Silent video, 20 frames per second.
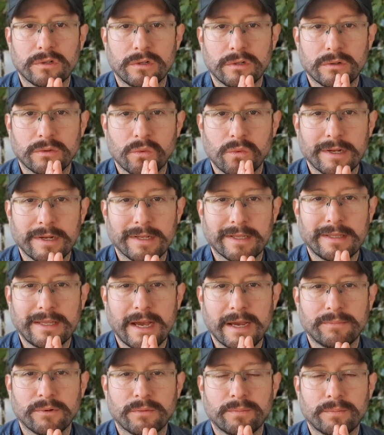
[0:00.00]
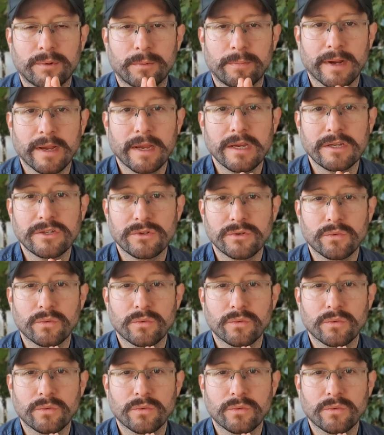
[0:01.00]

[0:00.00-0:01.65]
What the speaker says: on one type of propagation,